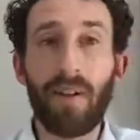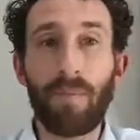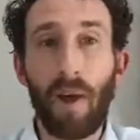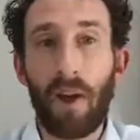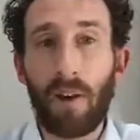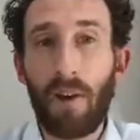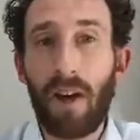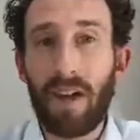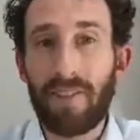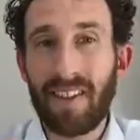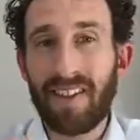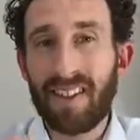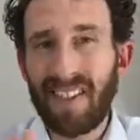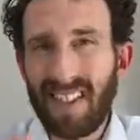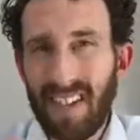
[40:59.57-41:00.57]

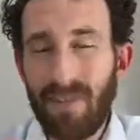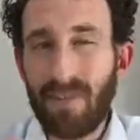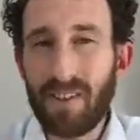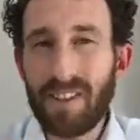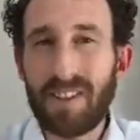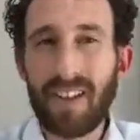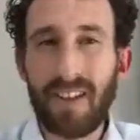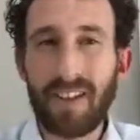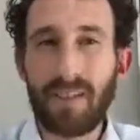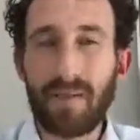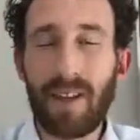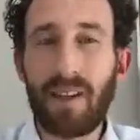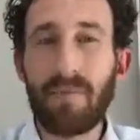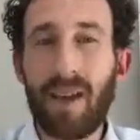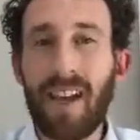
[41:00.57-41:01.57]
The difference then is
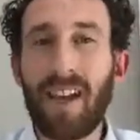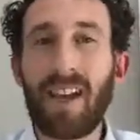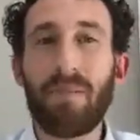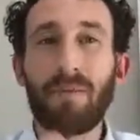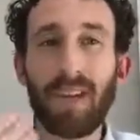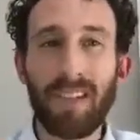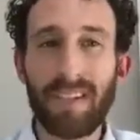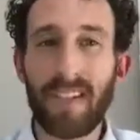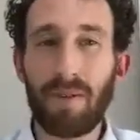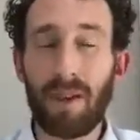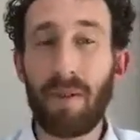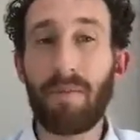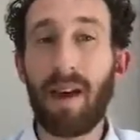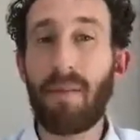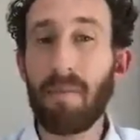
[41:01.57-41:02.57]
making it mean something
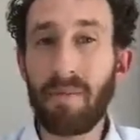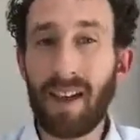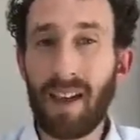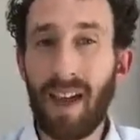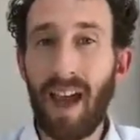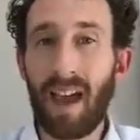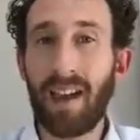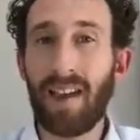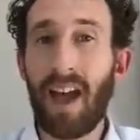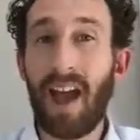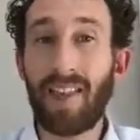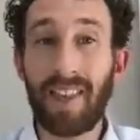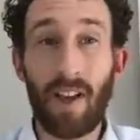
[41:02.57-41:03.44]
about me at the